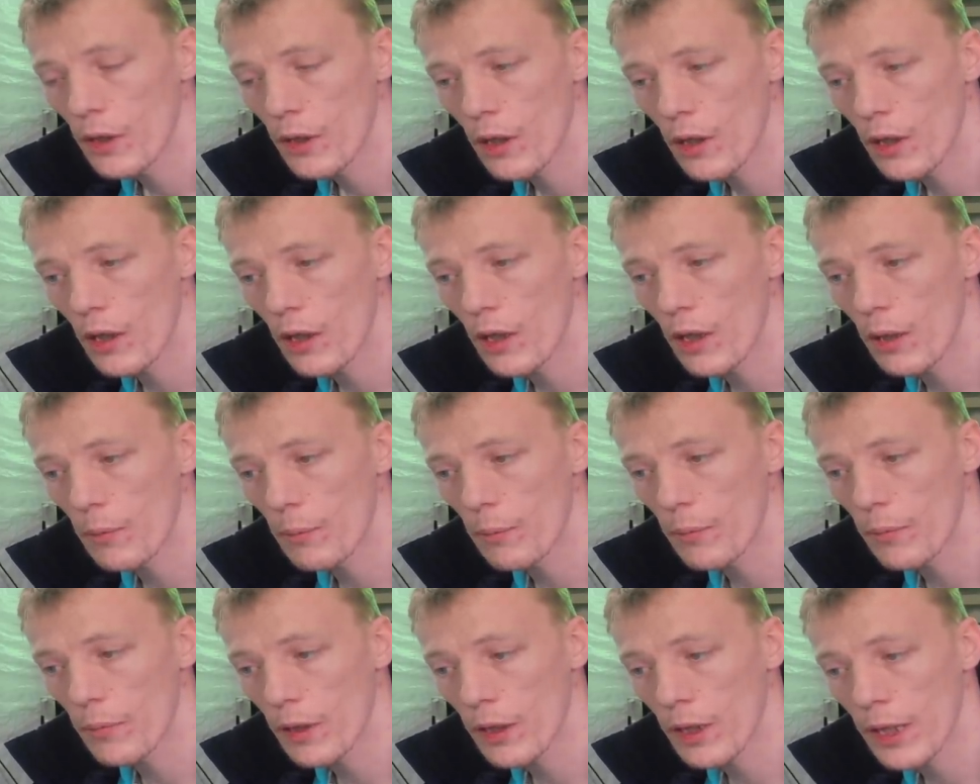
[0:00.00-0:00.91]

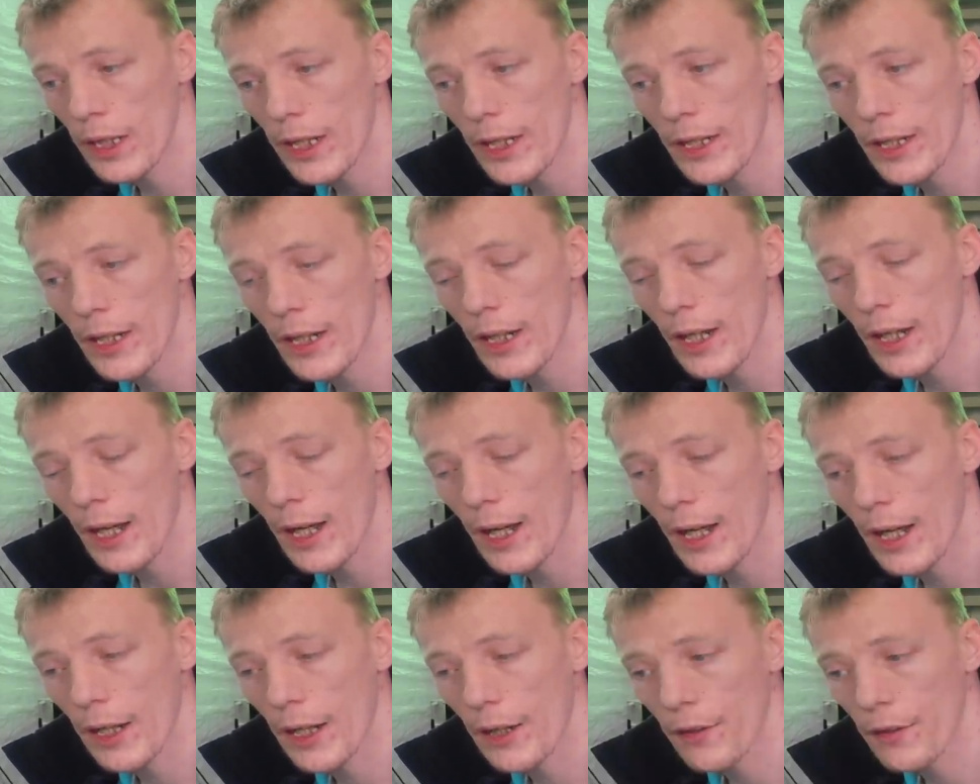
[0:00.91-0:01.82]
um, clean it
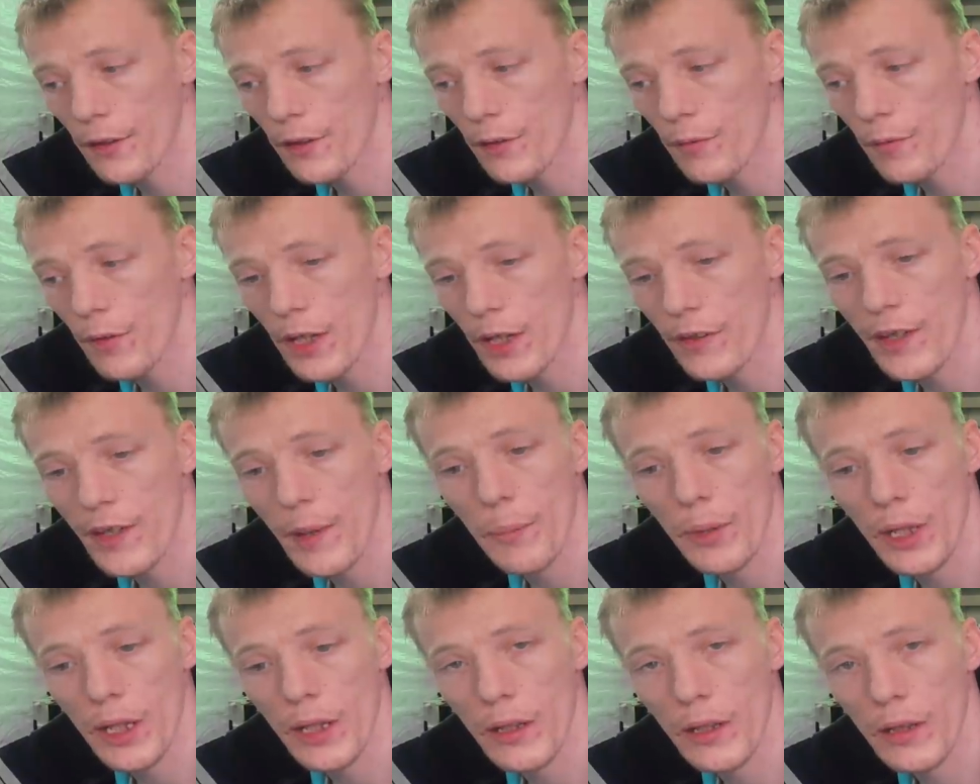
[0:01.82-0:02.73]
and
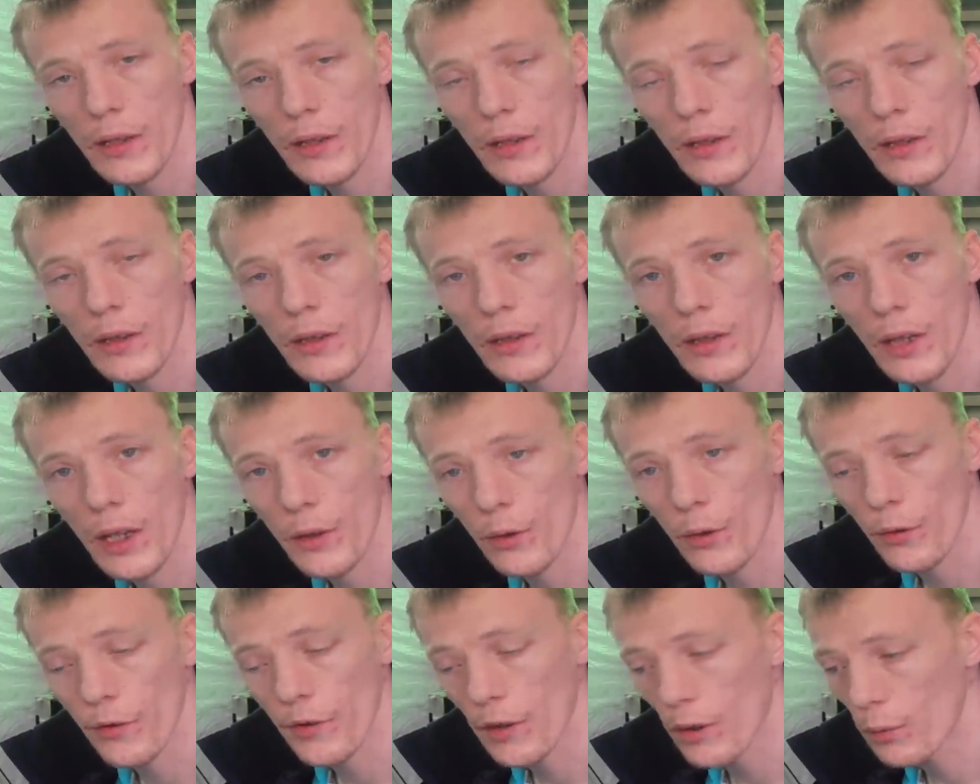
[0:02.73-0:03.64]
reassemble it, and
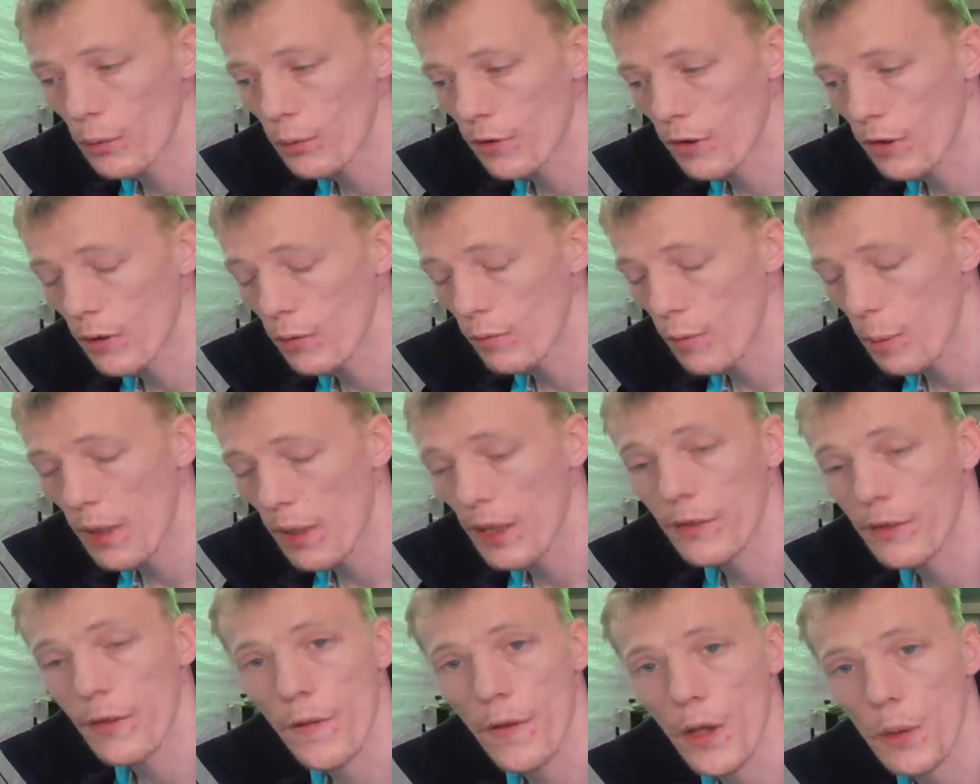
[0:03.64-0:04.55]
also to
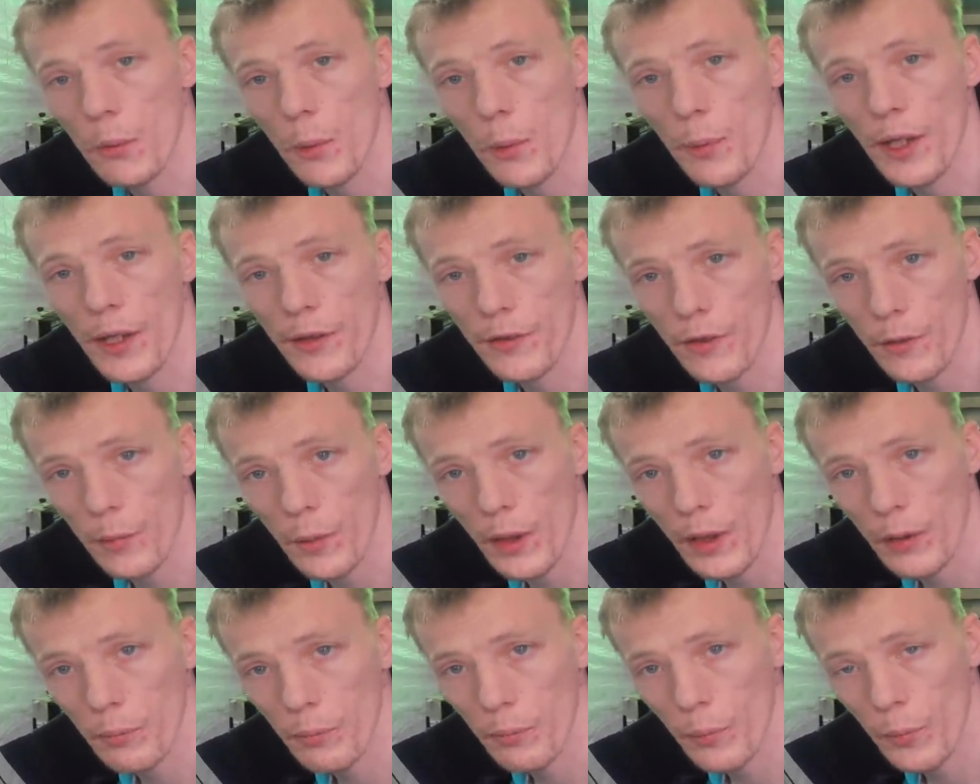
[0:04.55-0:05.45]
replace the thermal paste as
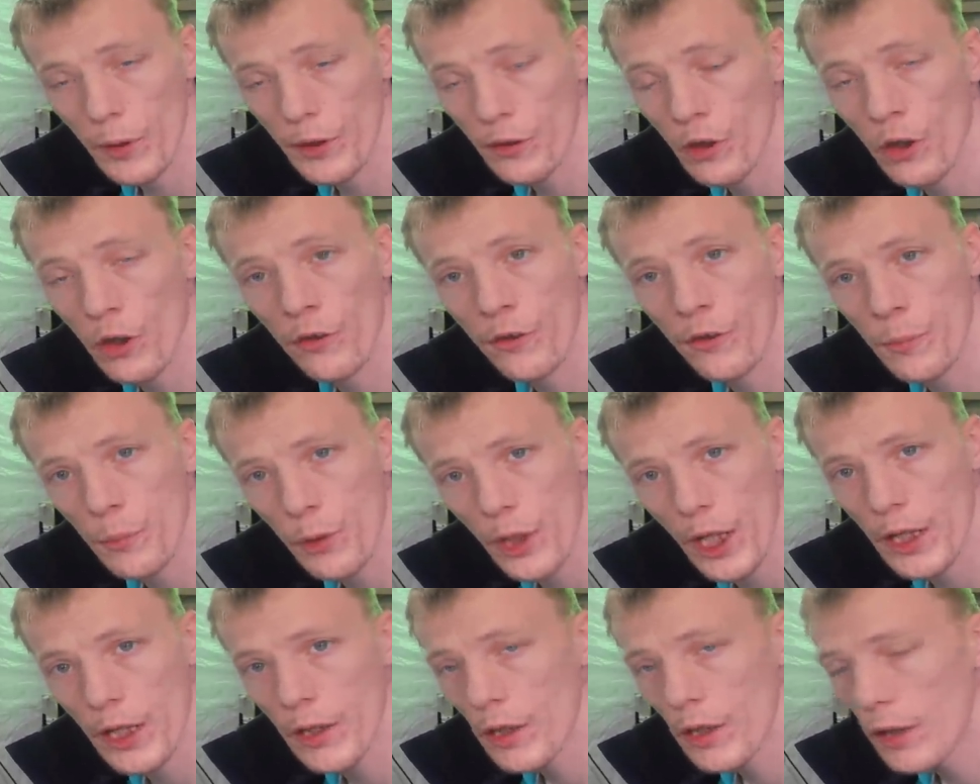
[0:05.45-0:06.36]
well, which costs
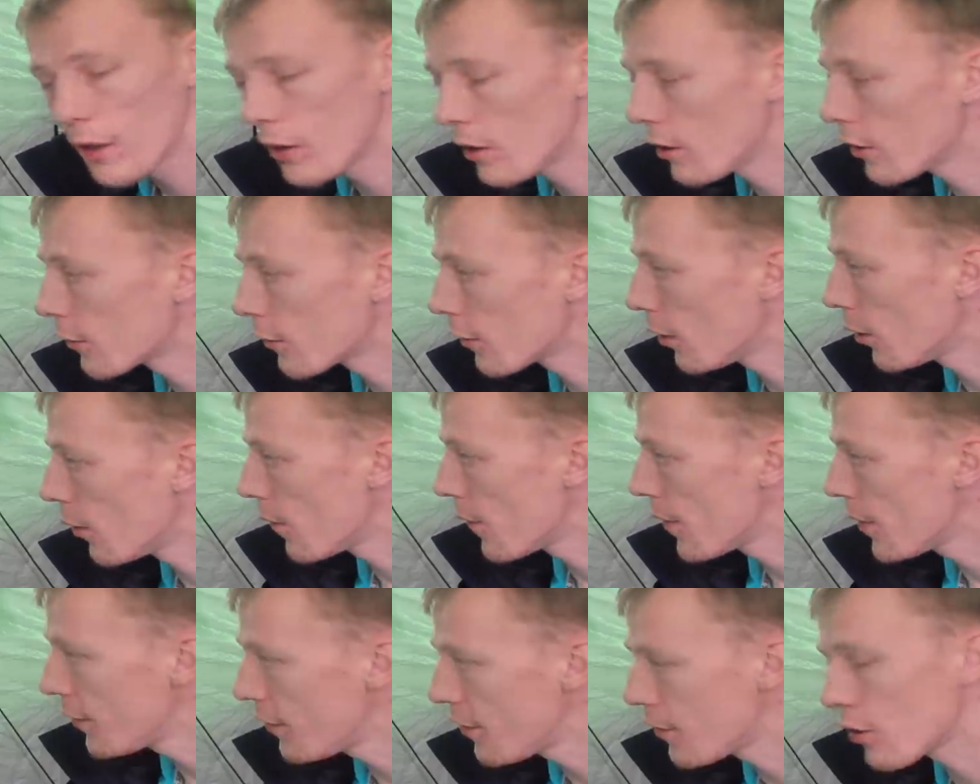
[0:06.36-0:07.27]
money. So
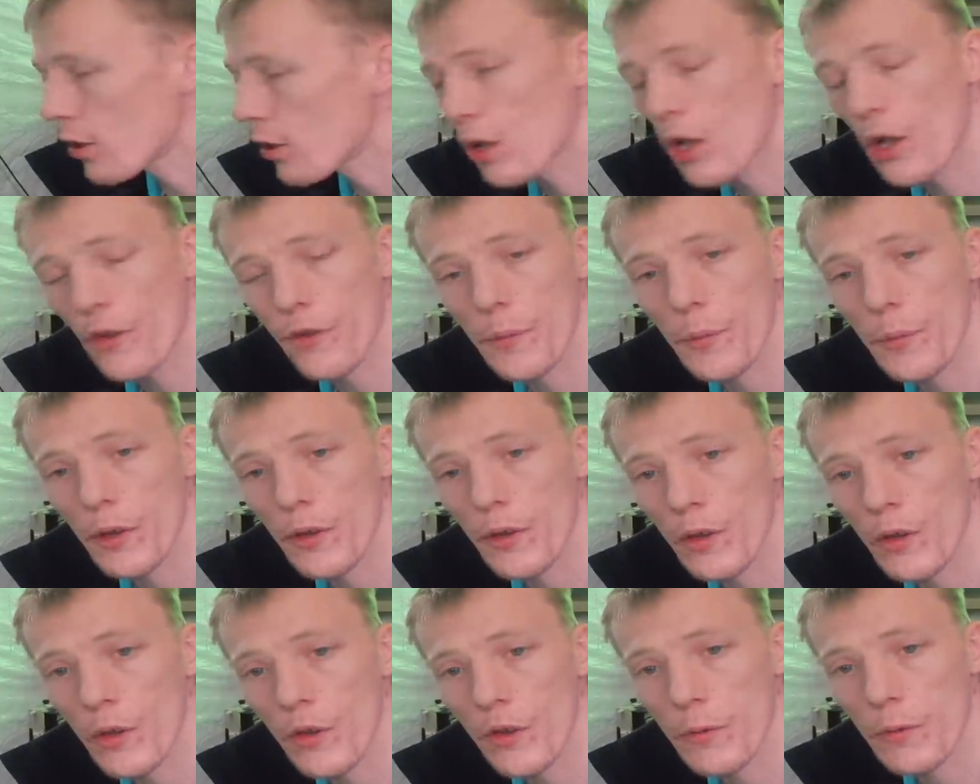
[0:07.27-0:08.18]
this is going to cost the
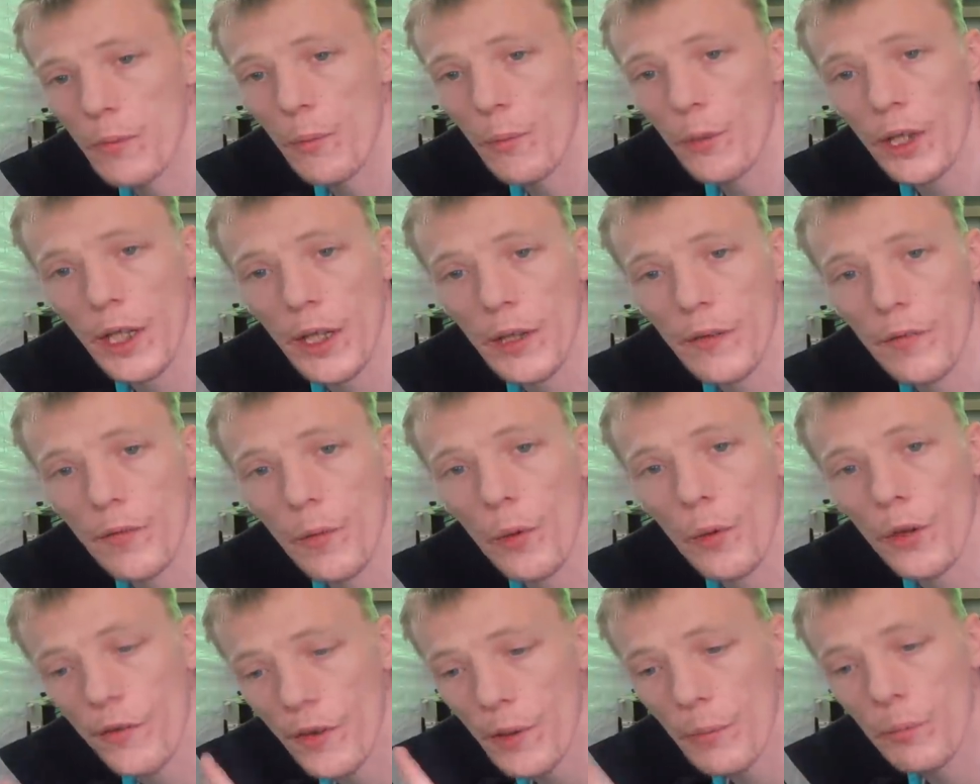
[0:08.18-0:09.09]
customer money for
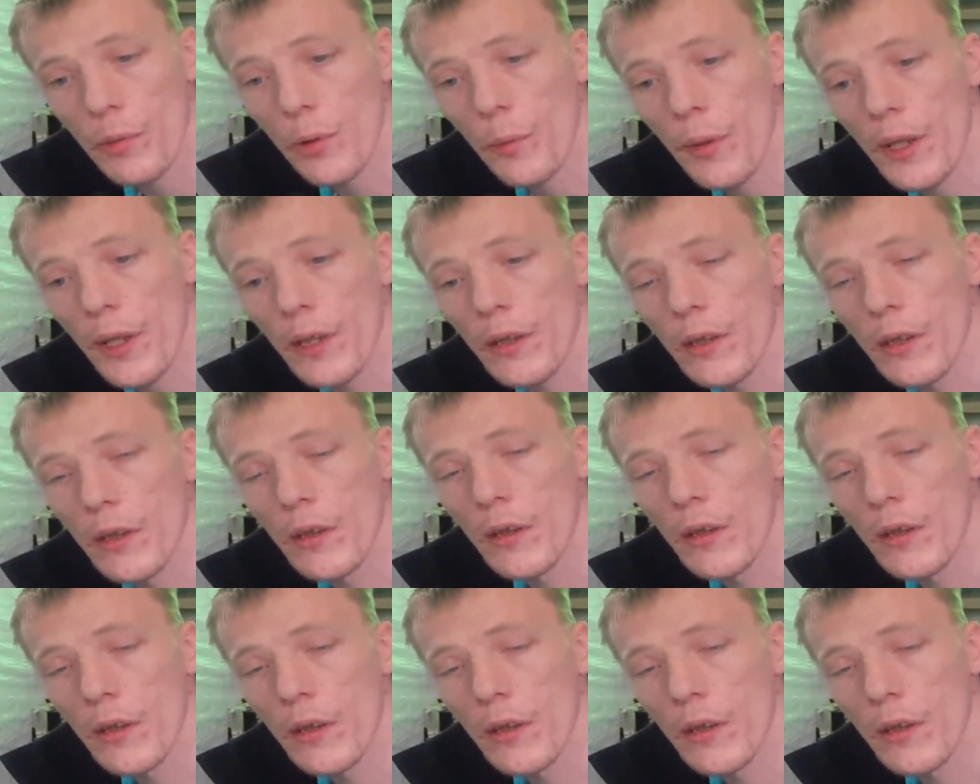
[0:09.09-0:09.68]
one simple pin.